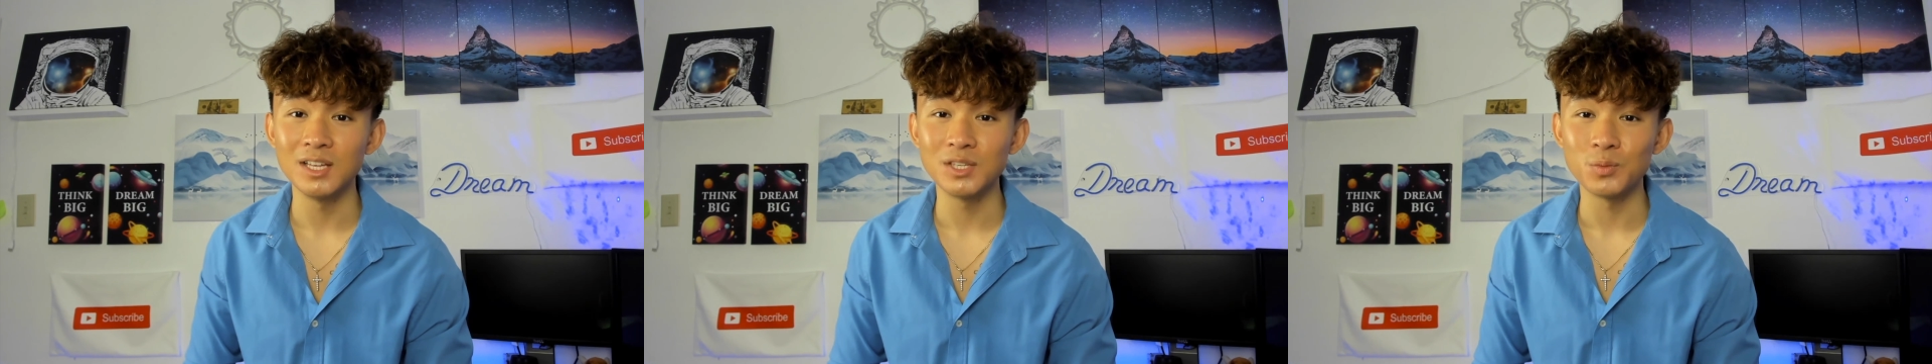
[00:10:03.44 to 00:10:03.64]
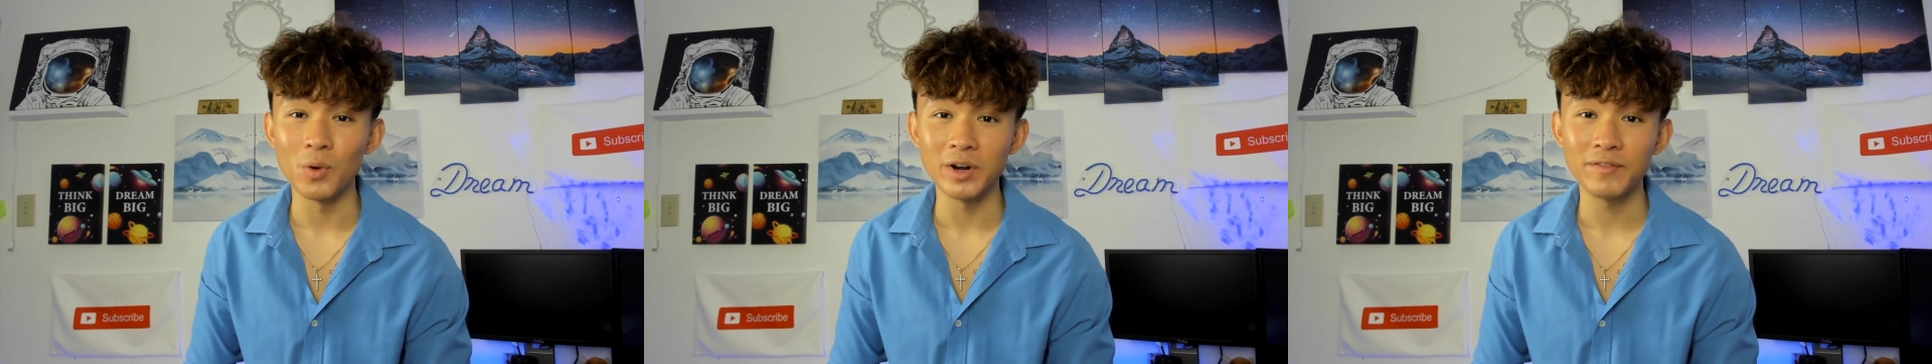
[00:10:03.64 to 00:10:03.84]

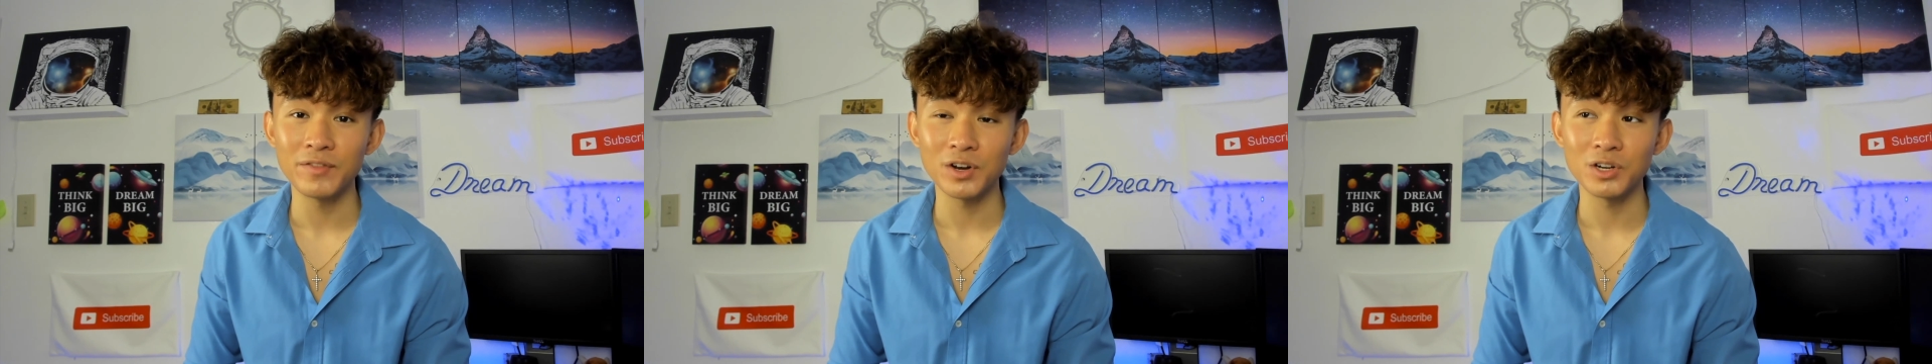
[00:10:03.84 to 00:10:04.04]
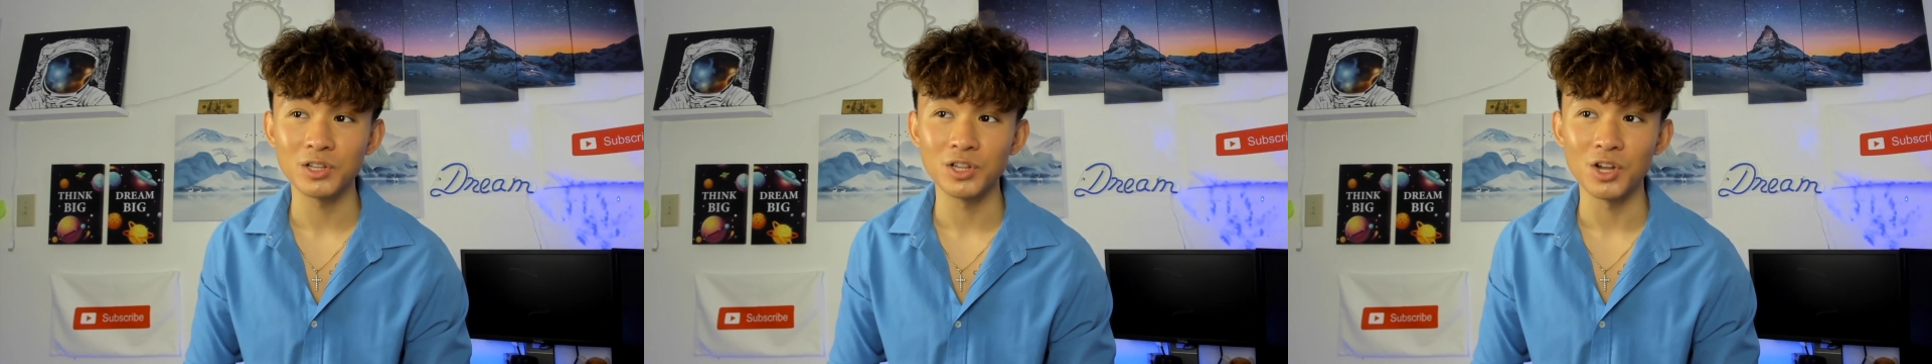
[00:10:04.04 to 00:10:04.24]
one of
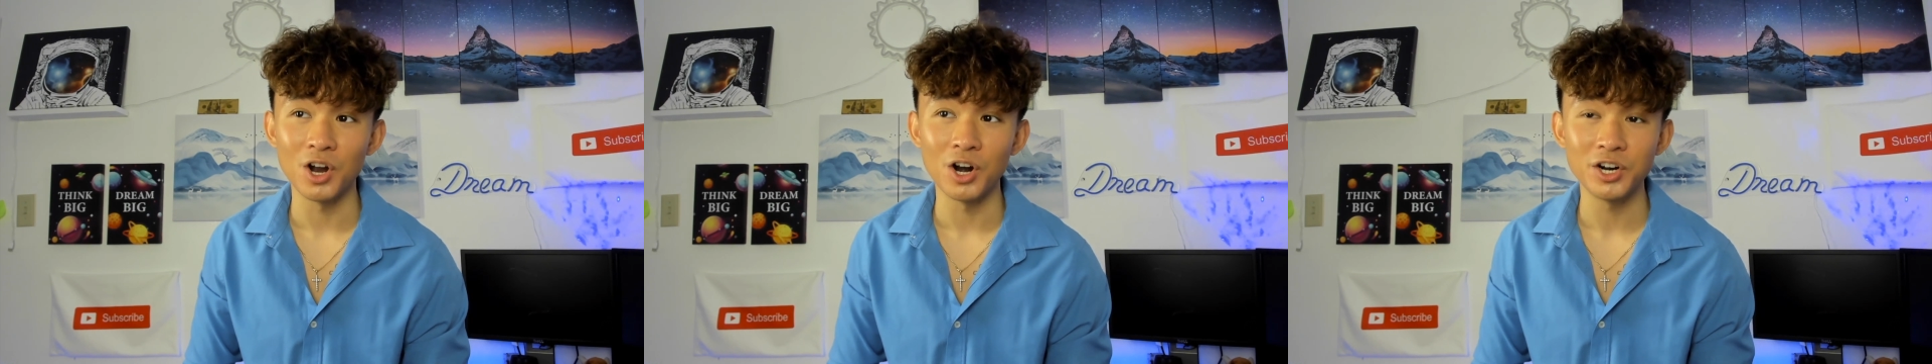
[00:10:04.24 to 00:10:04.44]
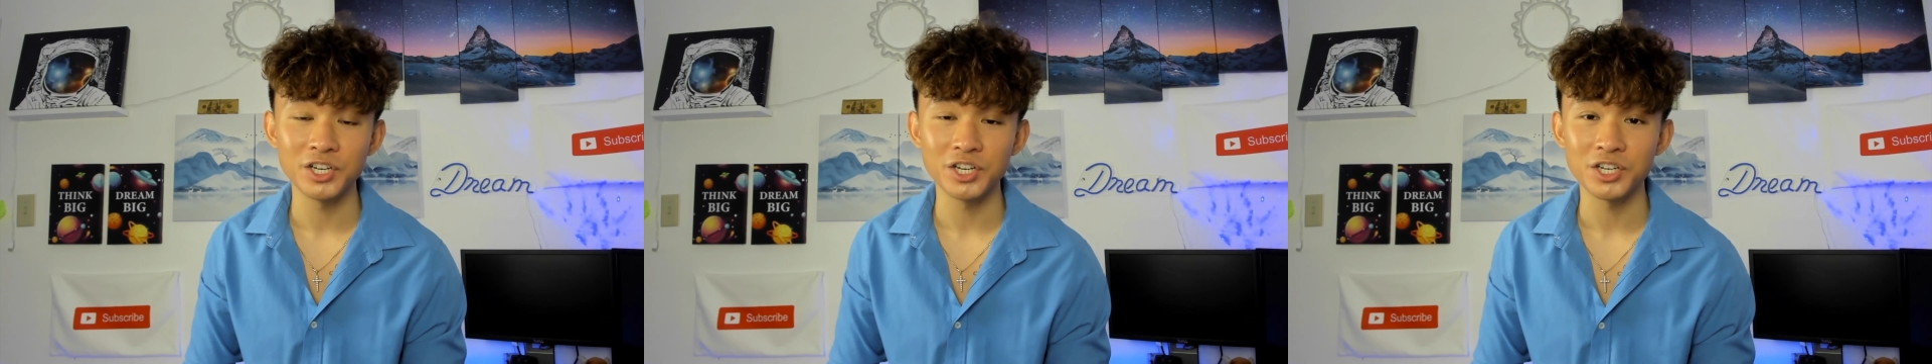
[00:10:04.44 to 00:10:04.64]
their
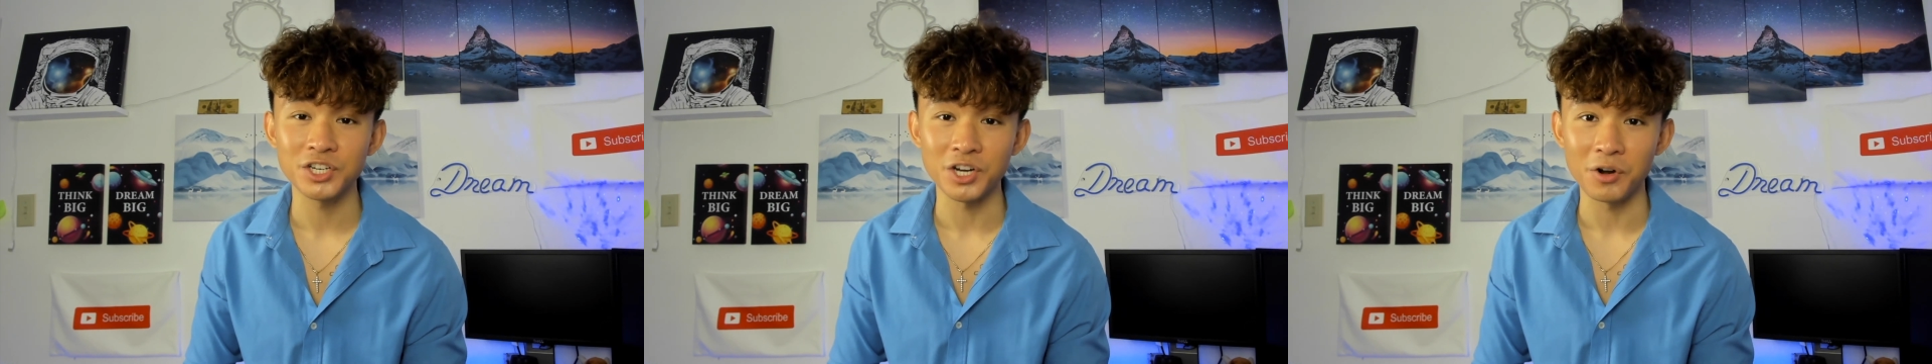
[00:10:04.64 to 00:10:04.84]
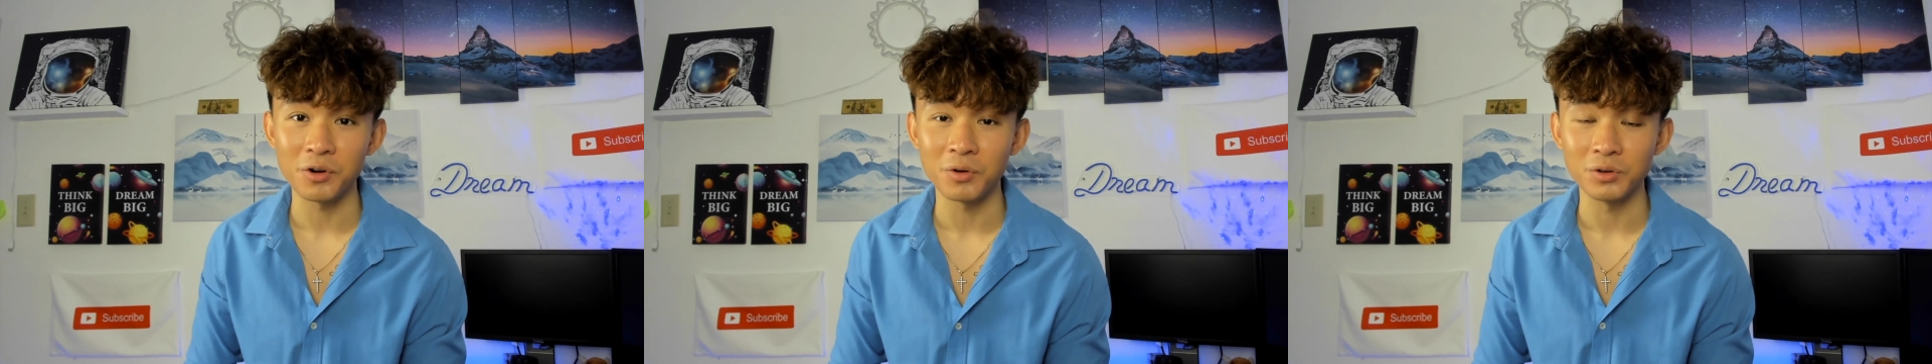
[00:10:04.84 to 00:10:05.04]
largest
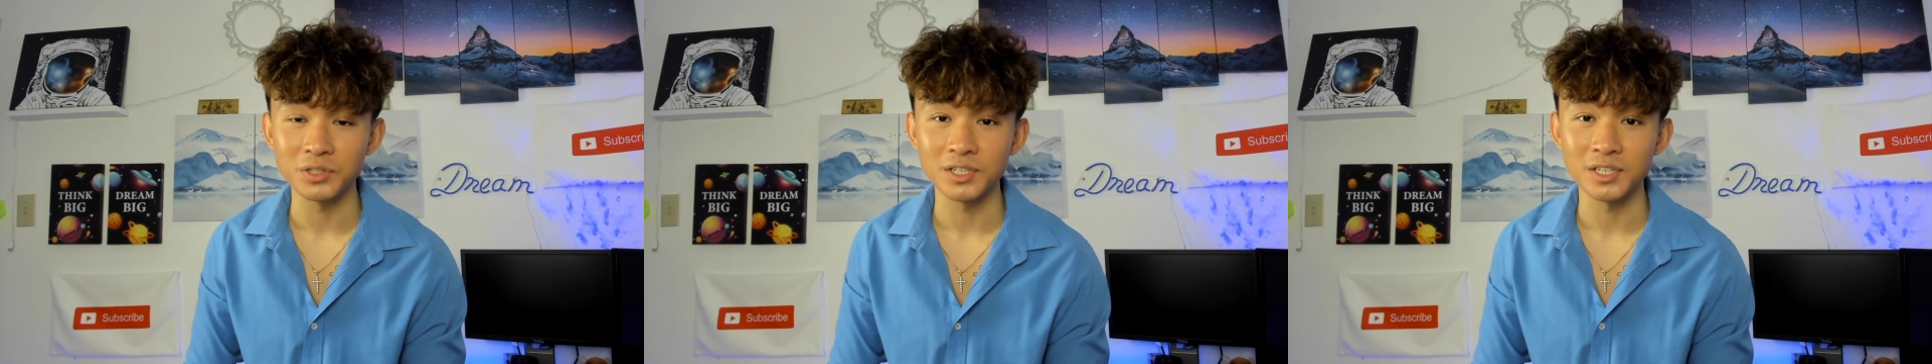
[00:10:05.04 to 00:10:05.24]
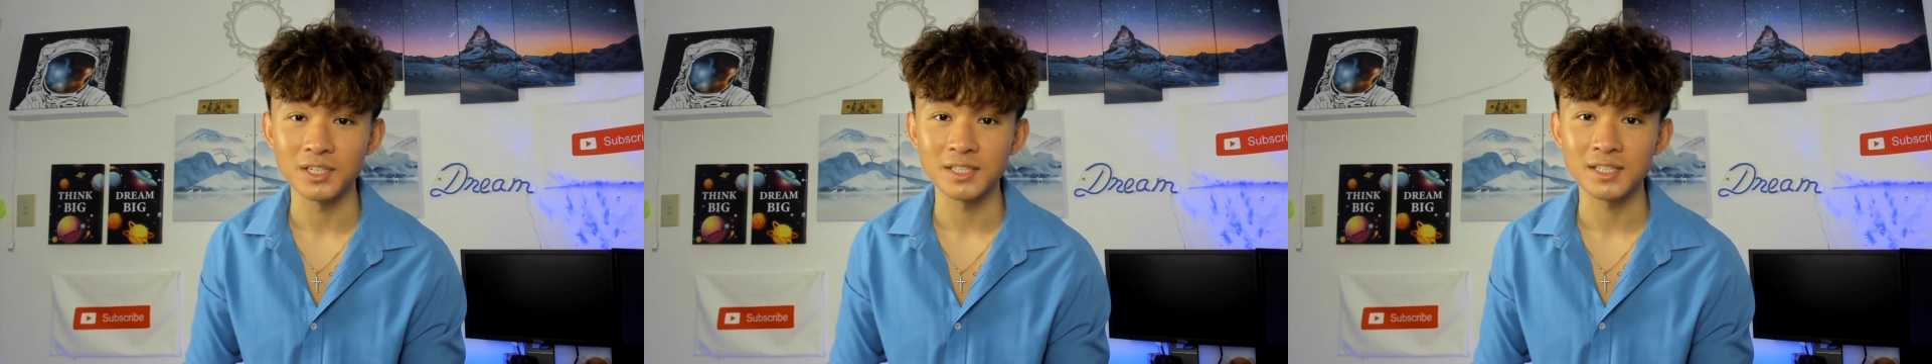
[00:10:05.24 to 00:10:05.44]

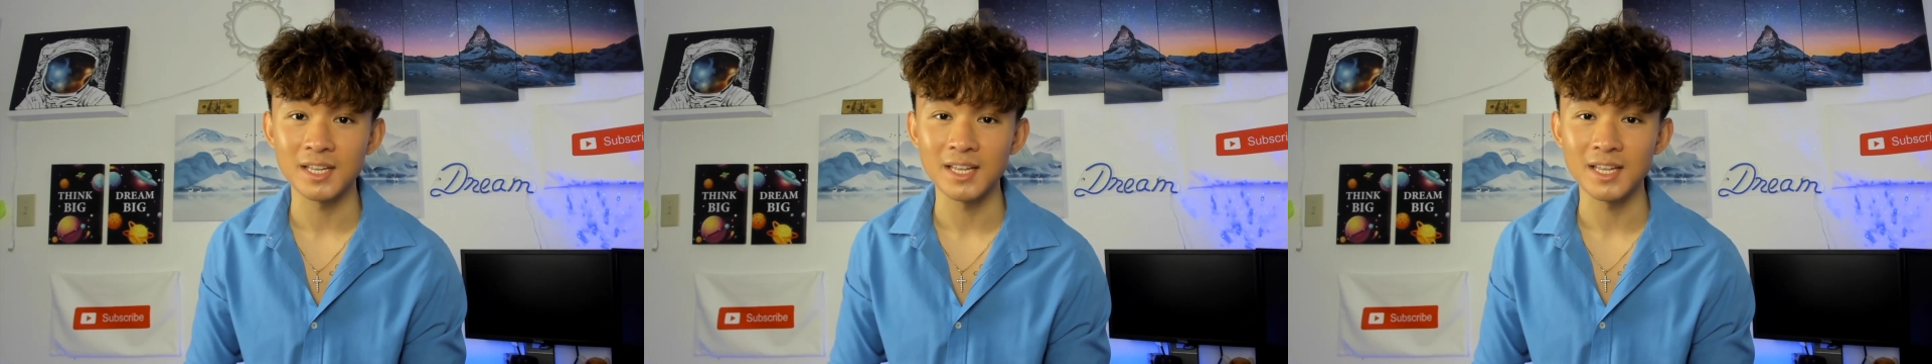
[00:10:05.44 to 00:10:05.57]
shareholders.